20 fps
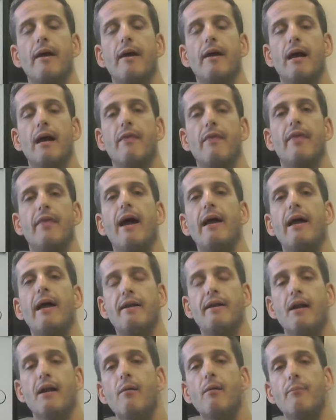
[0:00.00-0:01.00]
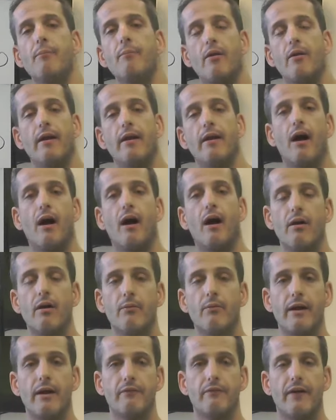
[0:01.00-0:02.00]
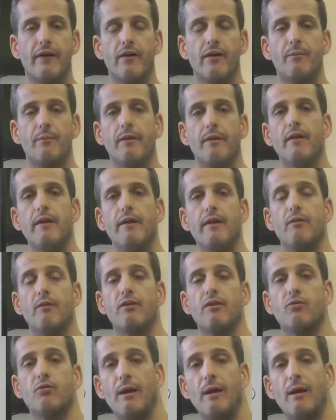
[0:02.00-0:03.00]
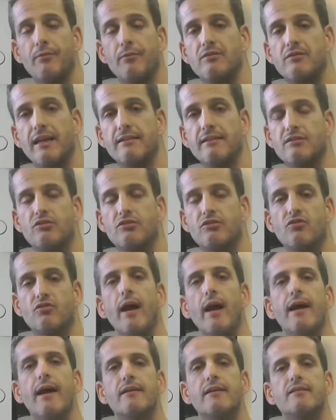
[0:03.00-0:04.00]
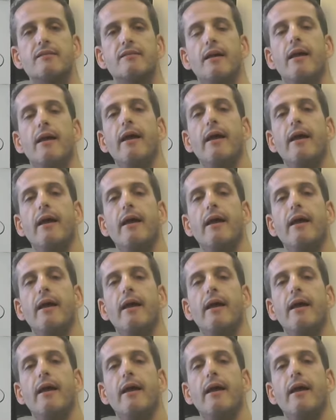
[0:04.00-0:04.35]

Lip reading: And that number, heart rate variability, which represents stress,